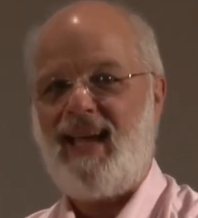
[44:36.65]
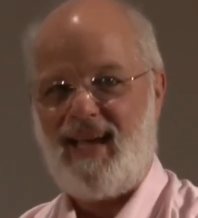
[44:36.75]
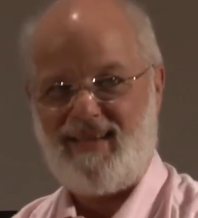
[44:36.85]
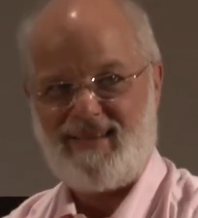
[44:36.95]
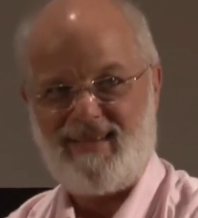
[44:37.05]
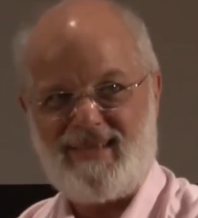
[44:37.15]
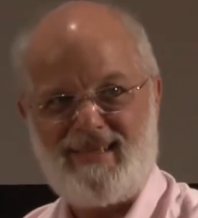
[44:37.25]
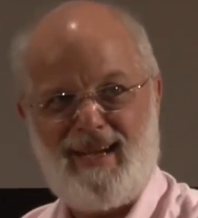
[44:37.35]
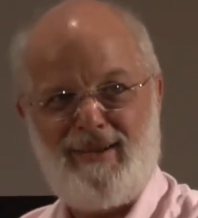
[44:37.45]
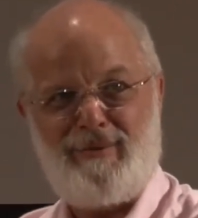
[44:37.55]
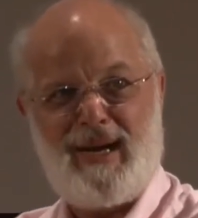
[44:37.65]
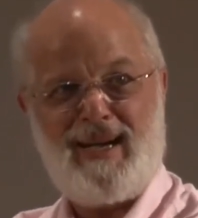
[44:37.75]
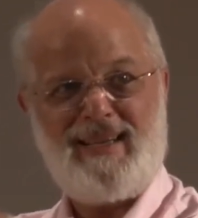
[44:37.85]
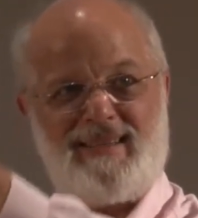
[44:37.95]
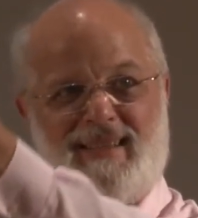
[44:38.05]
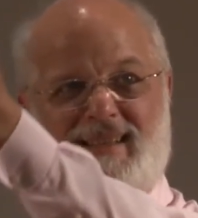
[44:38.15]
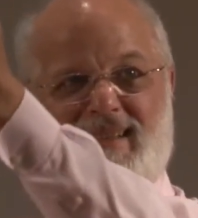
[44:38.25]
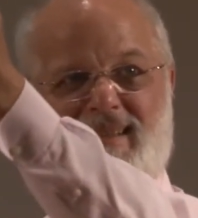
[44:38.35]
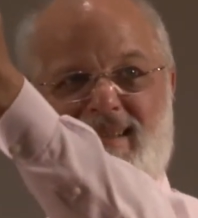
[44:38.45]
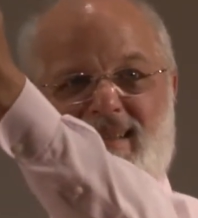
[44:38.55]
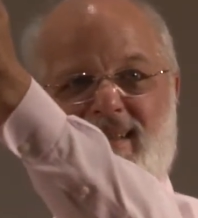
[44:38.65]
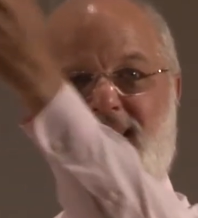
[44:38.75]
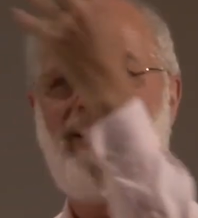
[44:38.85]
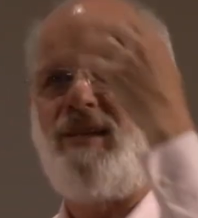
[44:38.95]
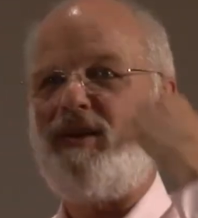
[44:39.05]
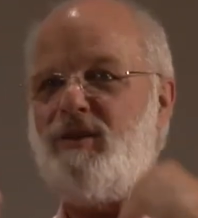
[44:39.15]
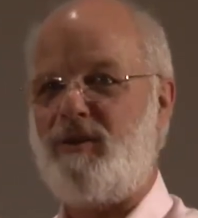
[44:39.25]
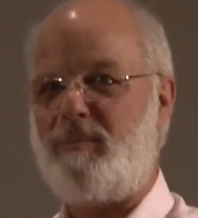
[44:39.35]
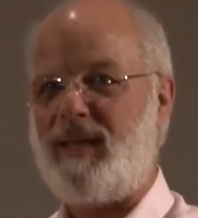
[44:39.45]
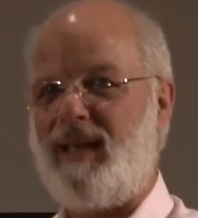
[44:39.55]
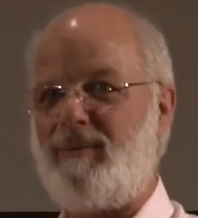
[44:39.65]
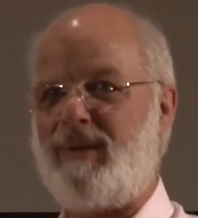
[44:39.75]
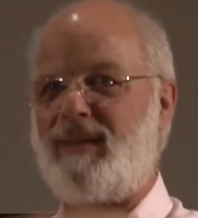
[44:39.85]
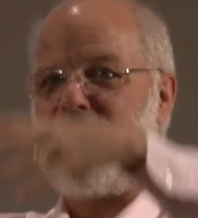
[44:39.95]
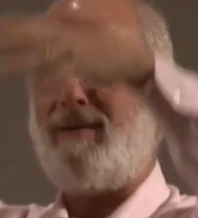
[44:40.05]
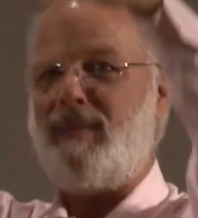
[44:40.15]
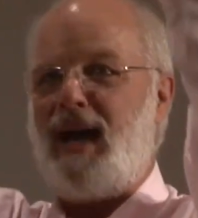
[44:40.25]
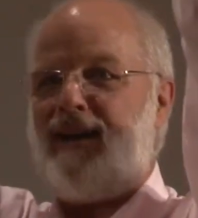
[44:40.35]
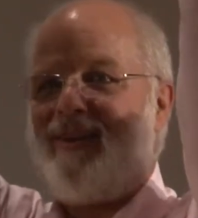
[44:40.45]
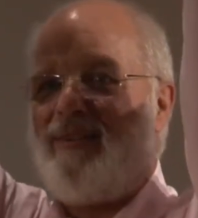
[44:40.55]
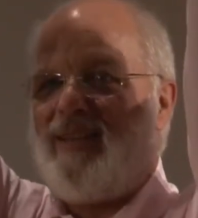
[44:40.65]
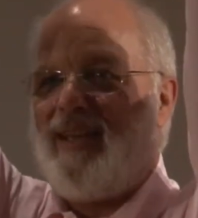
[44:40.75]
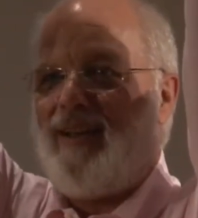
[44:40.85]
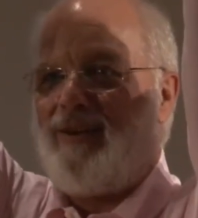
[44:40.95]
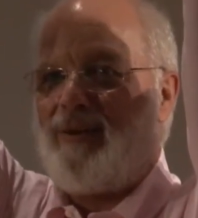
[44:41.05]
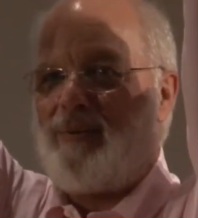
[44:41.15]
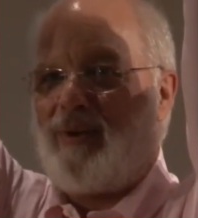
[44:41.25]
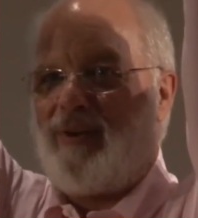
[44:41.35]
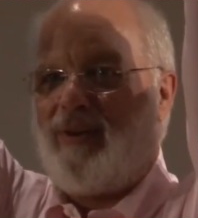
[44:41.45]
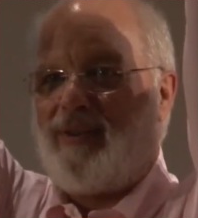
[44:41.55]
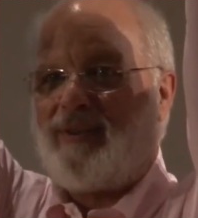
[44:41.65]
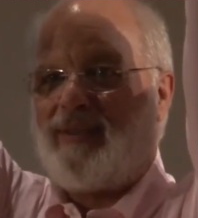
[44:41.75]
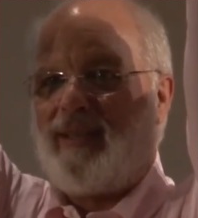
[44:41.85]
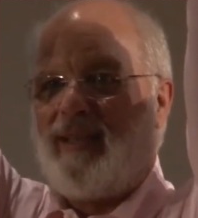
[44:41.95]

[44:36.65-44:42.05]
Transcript: As the sun rises, you'll be able to come out of the underworld,